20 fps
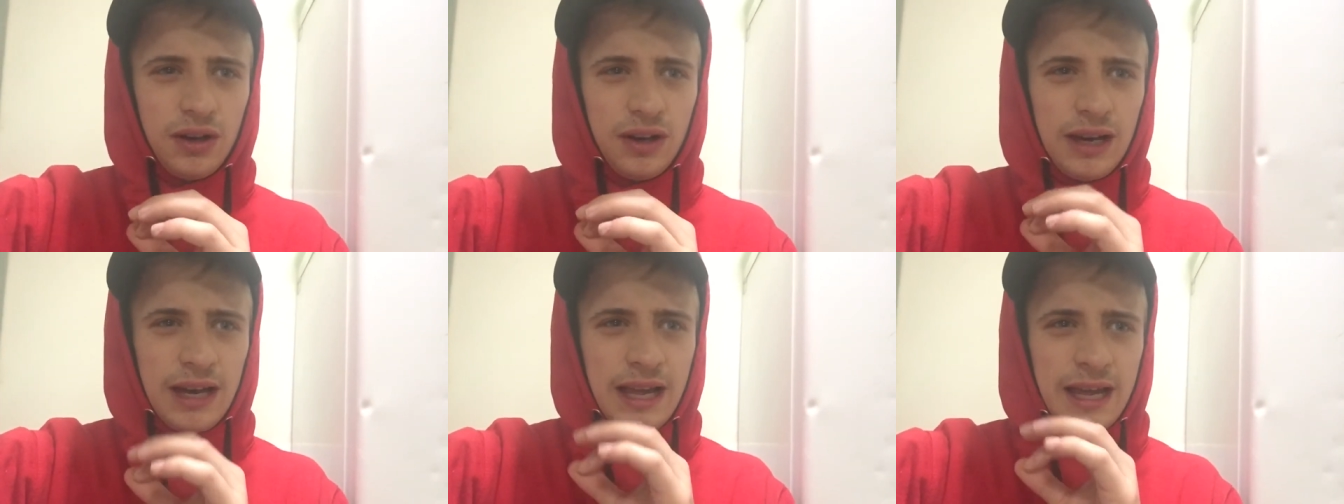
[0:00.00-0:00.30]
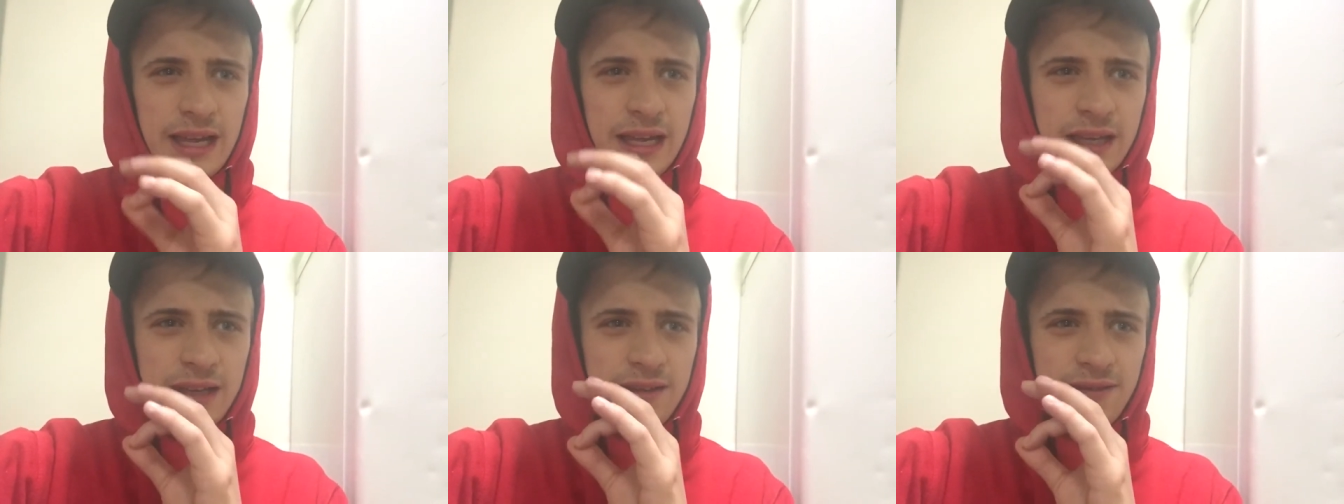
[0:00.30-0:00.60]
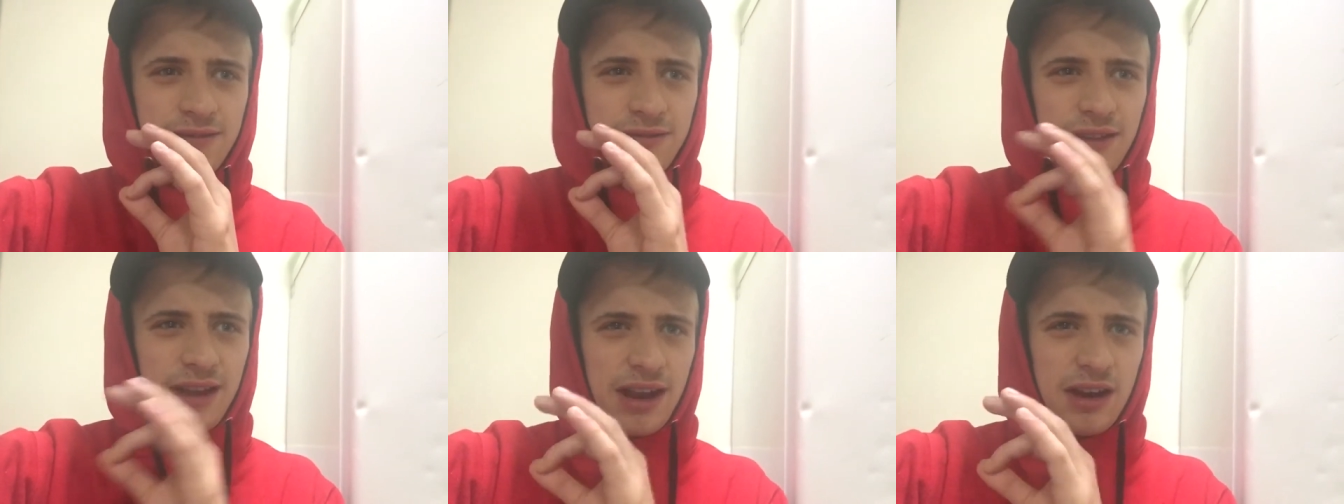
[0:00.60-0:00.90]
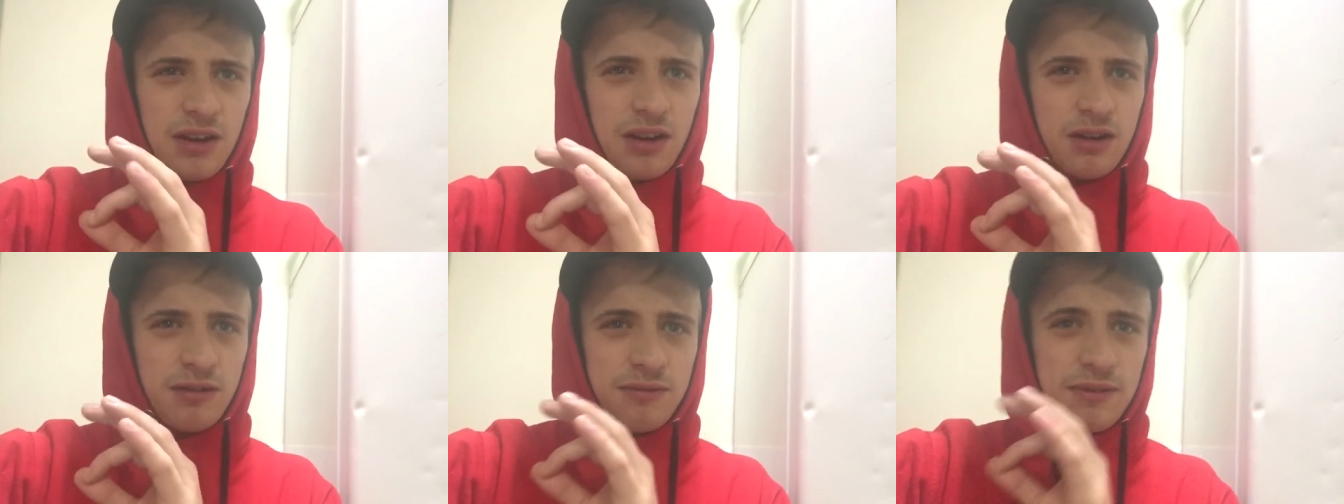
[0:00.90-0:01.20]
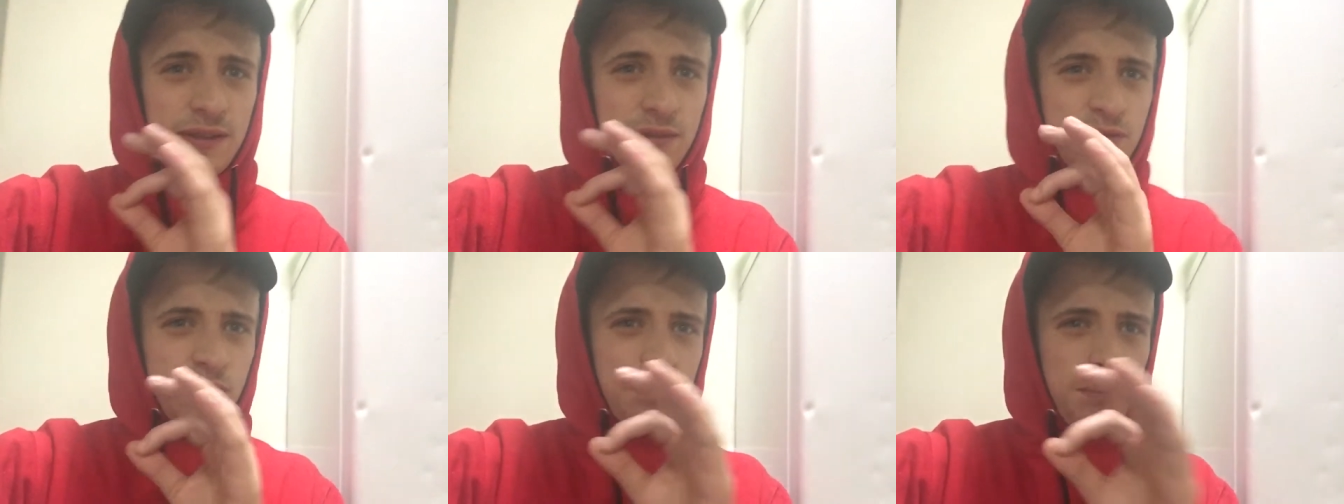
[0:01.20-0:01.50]
Like, fair
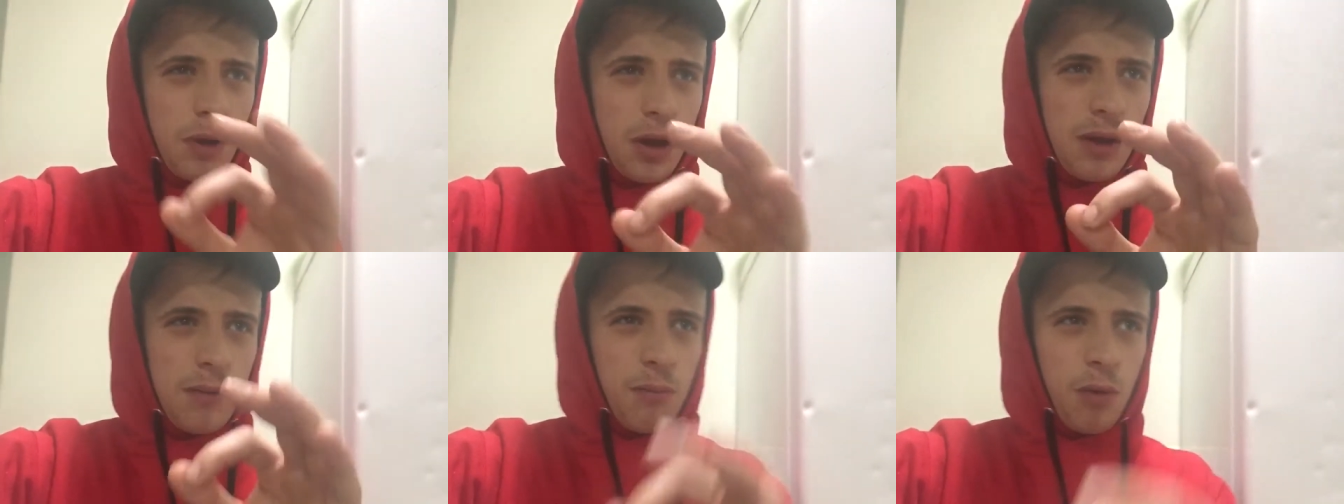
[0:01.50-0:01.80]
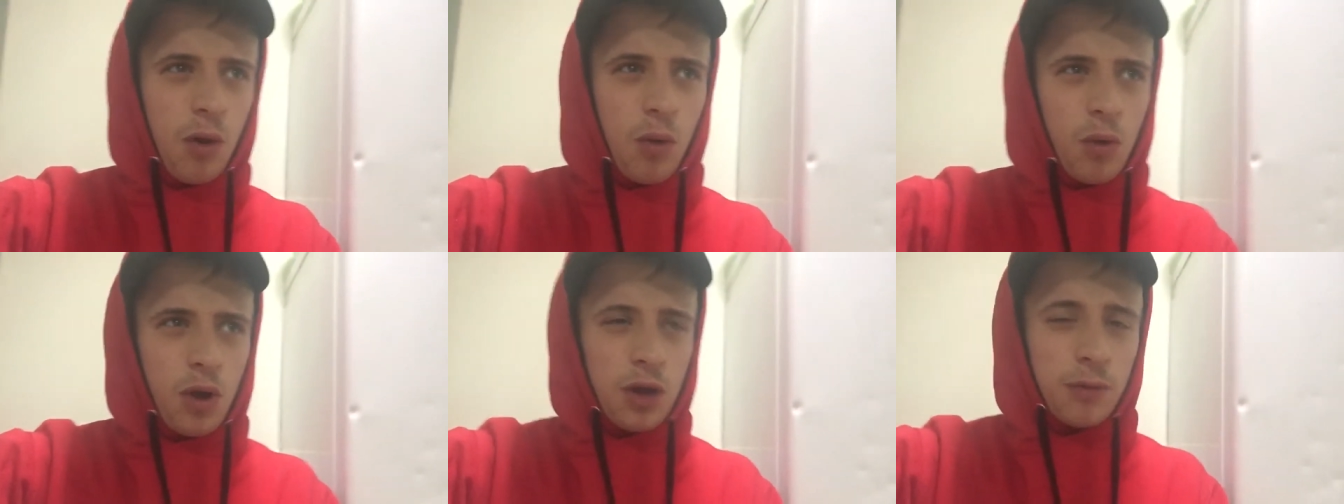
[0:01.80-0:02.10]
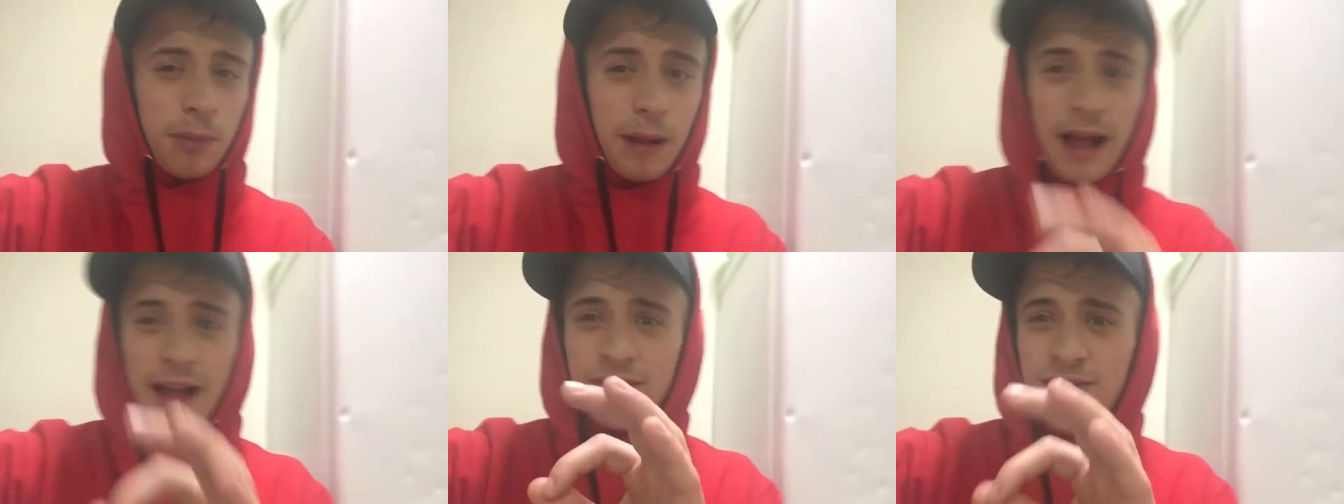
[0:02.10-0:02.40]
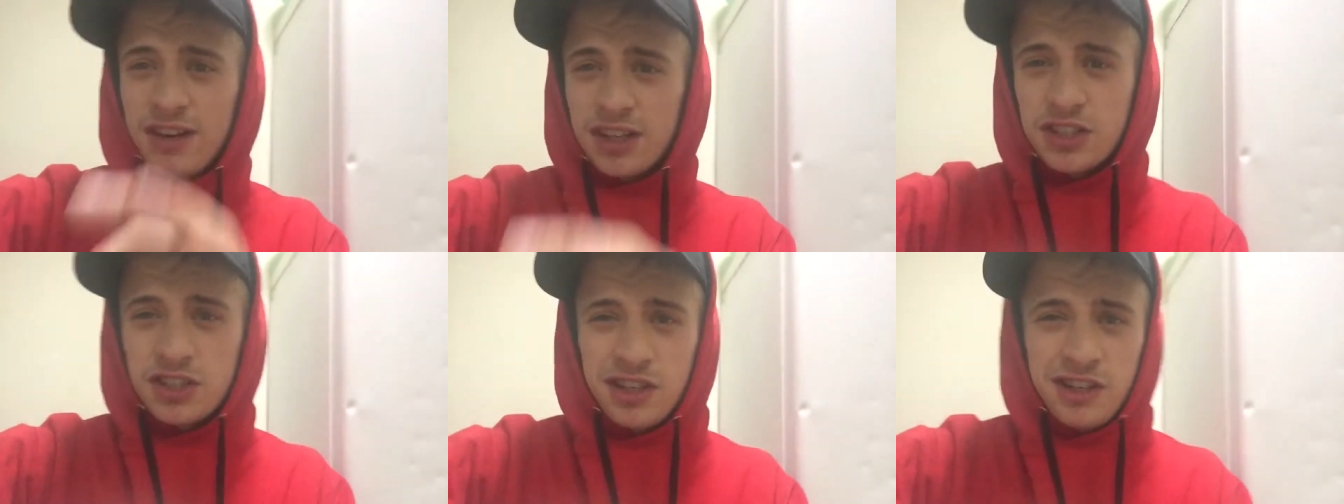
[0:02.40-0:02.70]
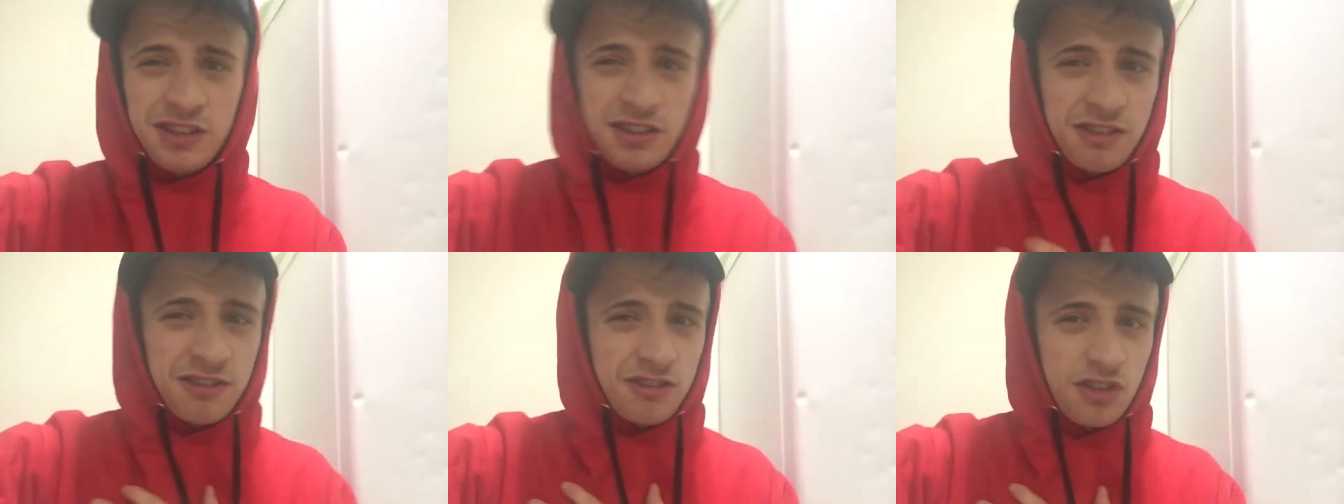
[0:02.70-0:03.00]
enough, they've put in more work, but I've
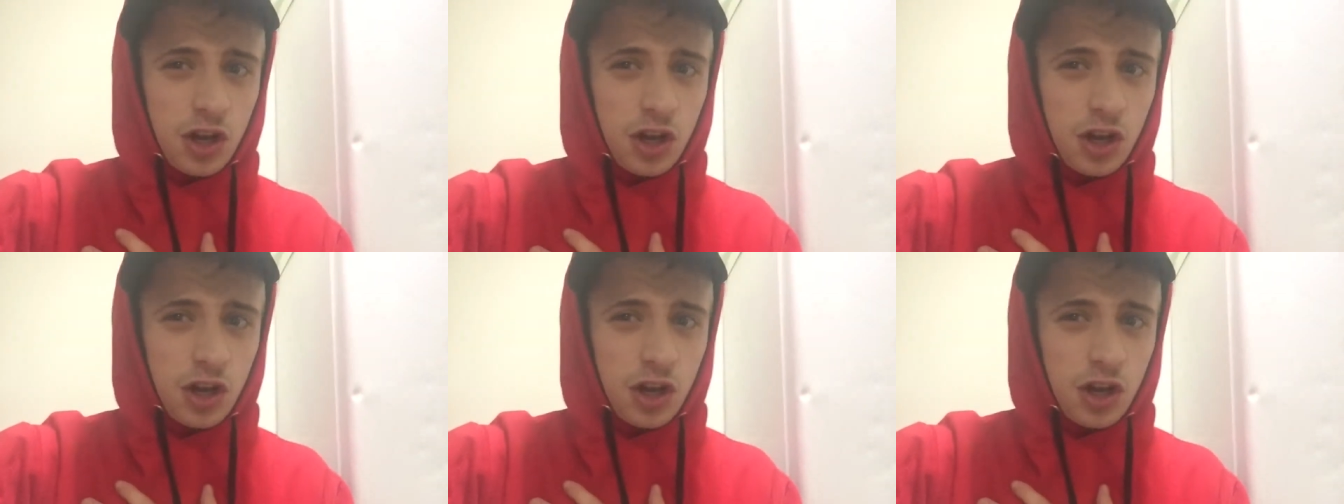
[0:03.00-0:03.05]
literally just